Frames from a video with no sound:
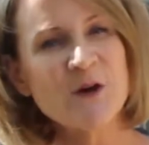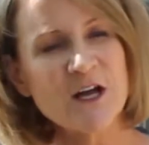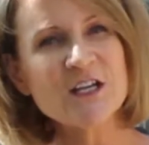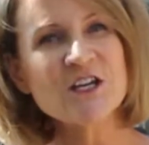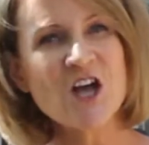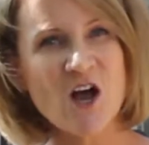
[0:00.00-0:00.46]

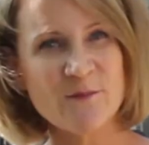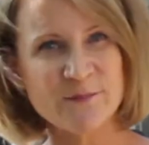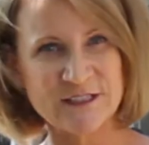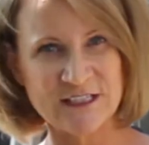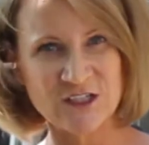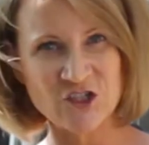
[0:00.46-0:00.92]
body
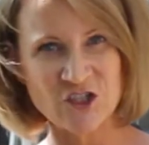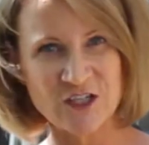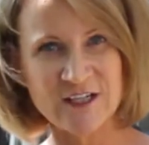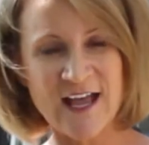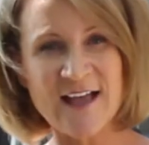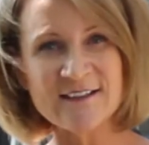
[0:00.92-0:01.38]
composition
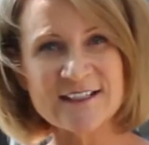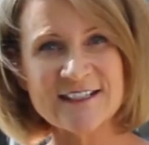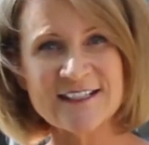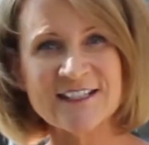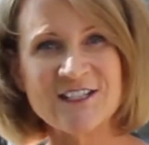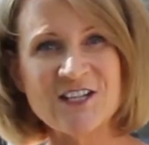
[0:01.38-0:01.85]

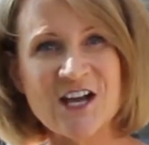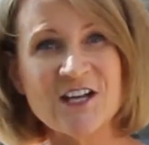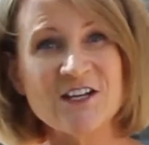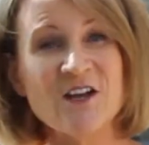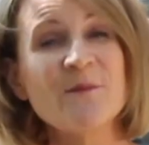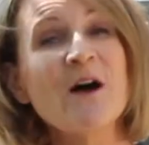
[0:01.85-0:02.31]
analysis
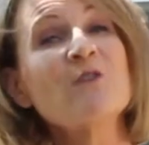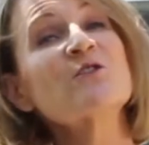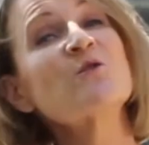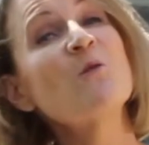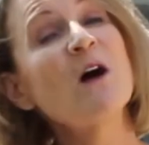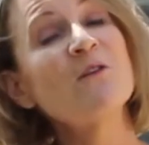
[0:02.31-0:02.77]
done
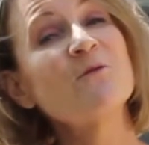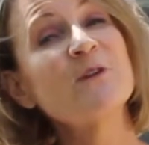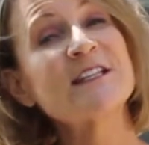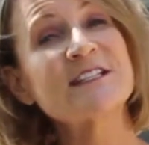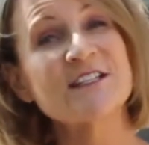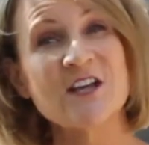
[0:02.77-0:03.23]
about 12
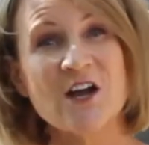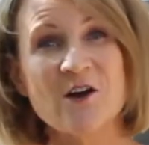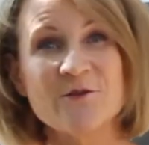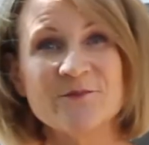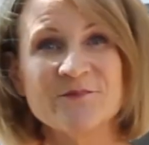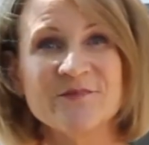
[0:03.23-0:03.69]
weeks
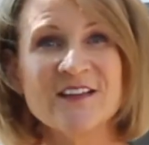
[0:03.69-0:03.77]
ago.